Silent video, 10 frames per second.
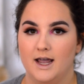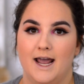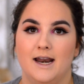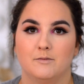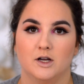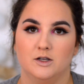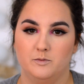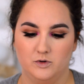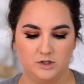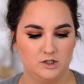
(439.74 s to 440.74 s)
And I'm gonna
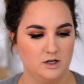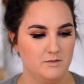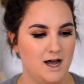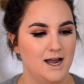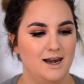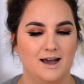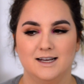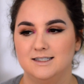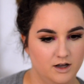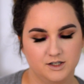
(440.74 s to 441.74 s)
put some
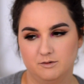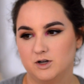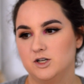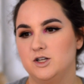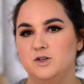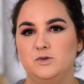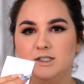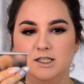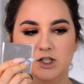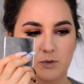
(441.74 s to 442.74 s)
highlight. I'm gonna use
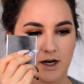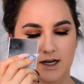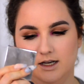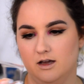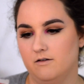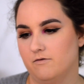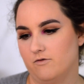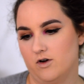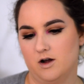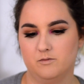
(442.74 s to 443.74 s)
Citrine
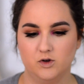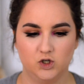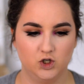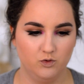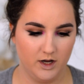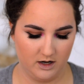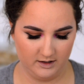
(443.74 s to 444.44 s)
from Jouer